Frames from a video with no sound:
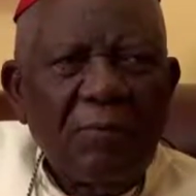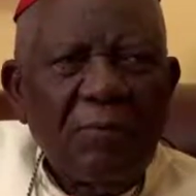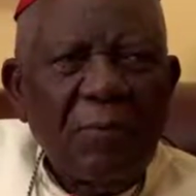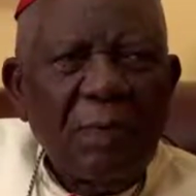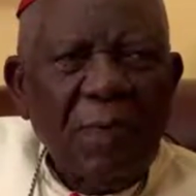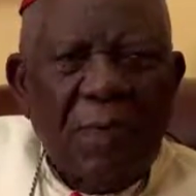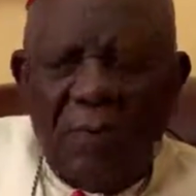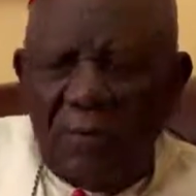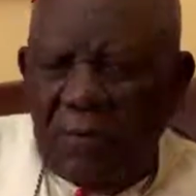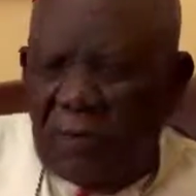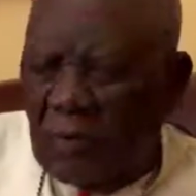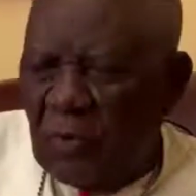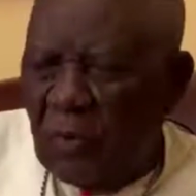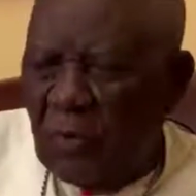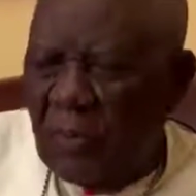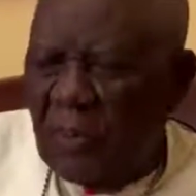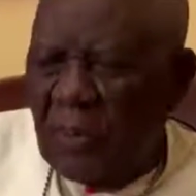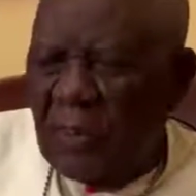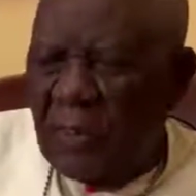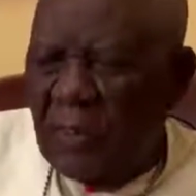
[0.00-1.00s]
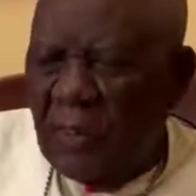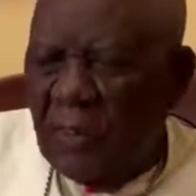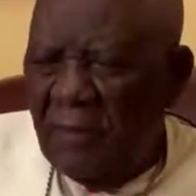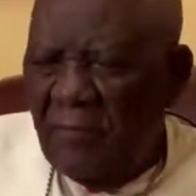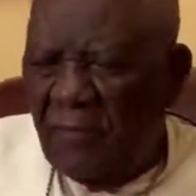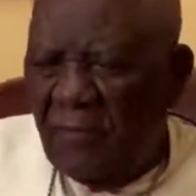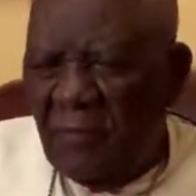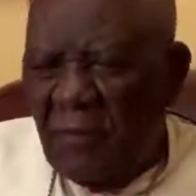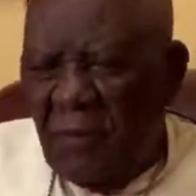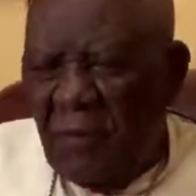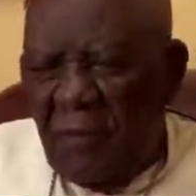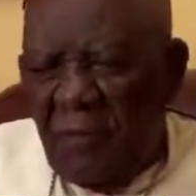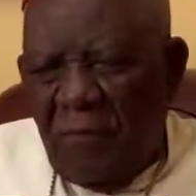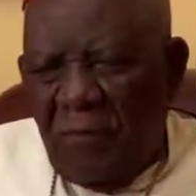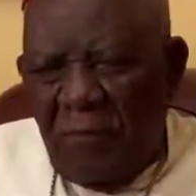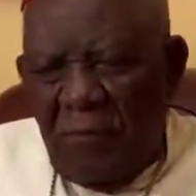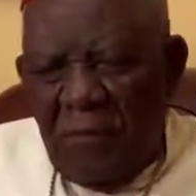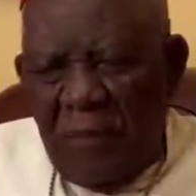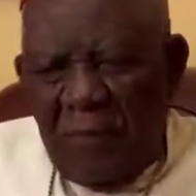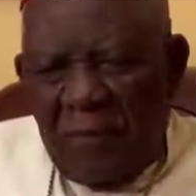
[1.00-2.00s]
I'm sure that if
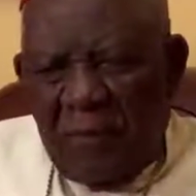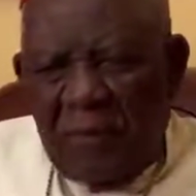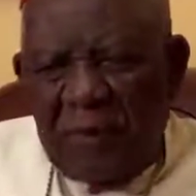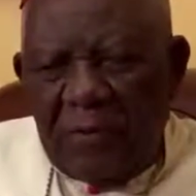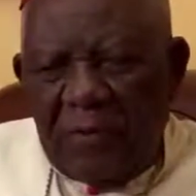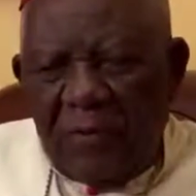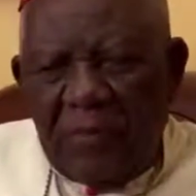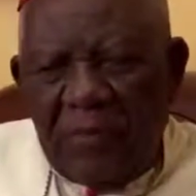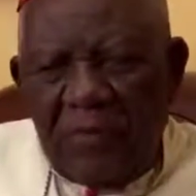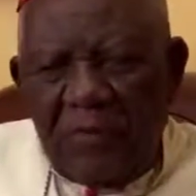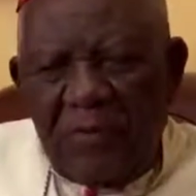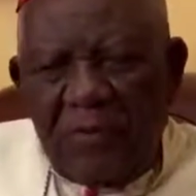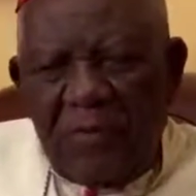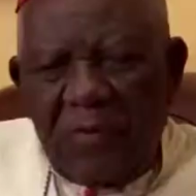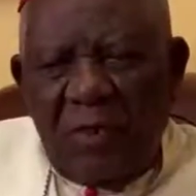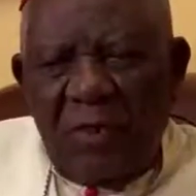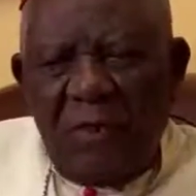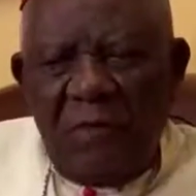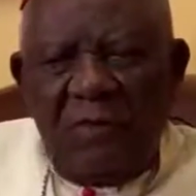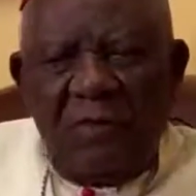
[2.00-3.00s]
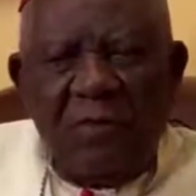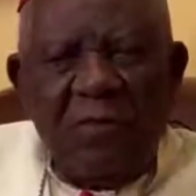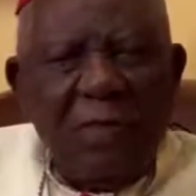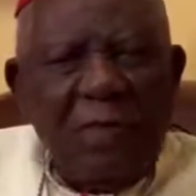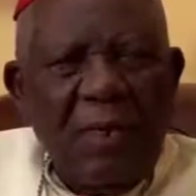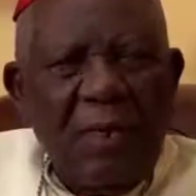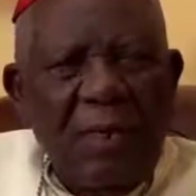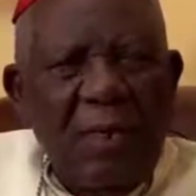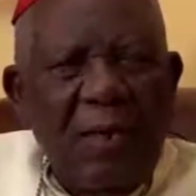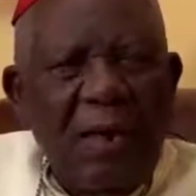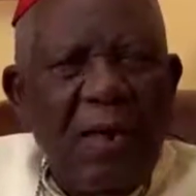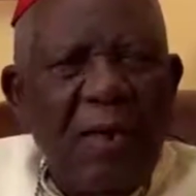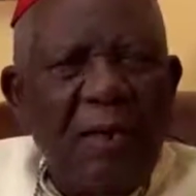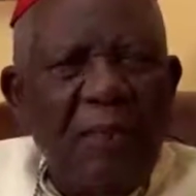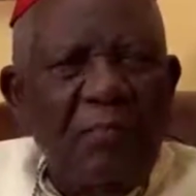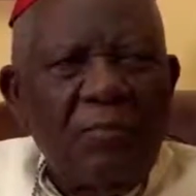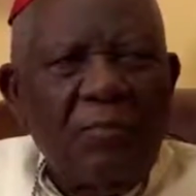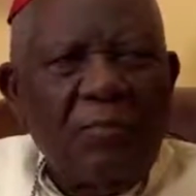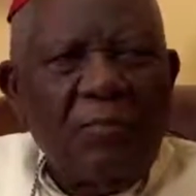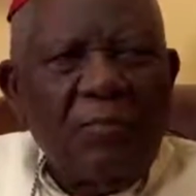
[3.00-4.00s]
the president says today,
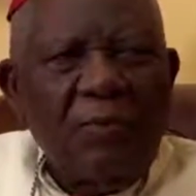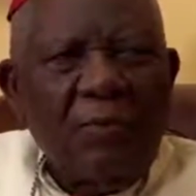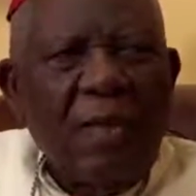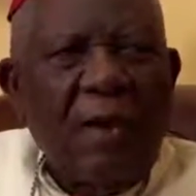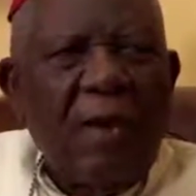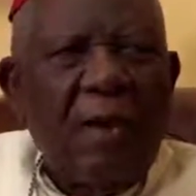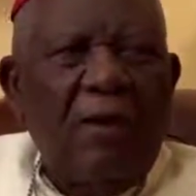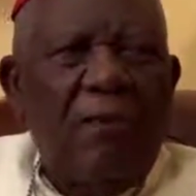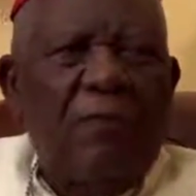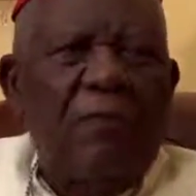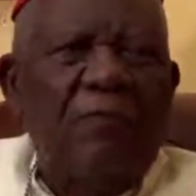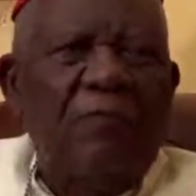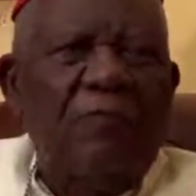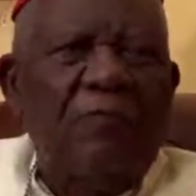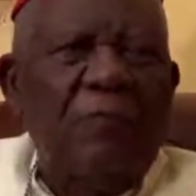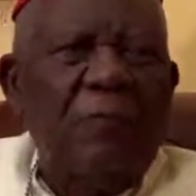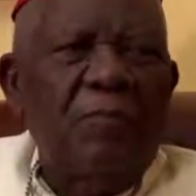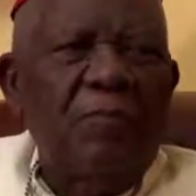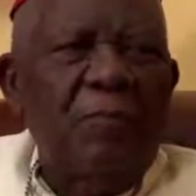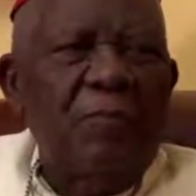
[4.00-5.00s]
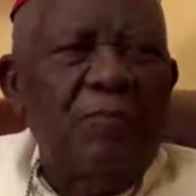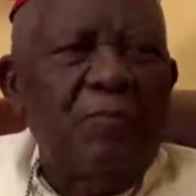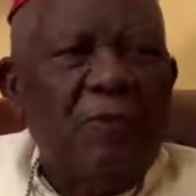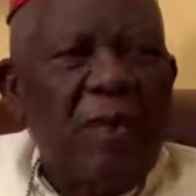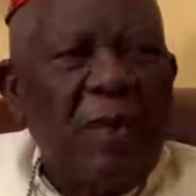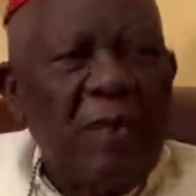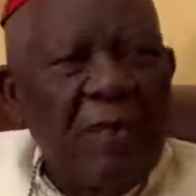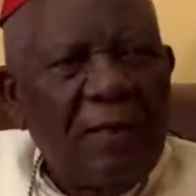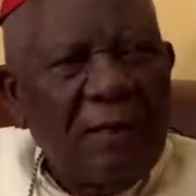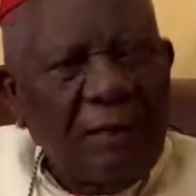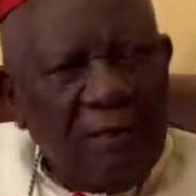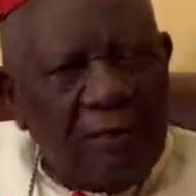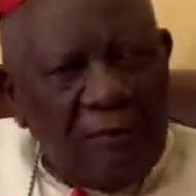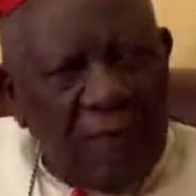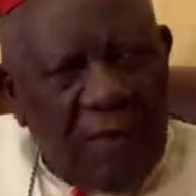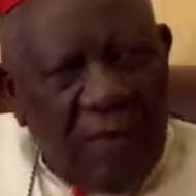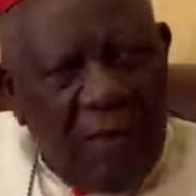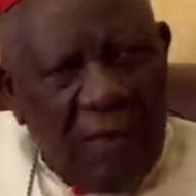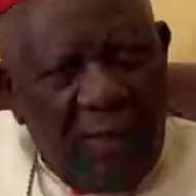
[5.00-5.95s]
arms down from the side of the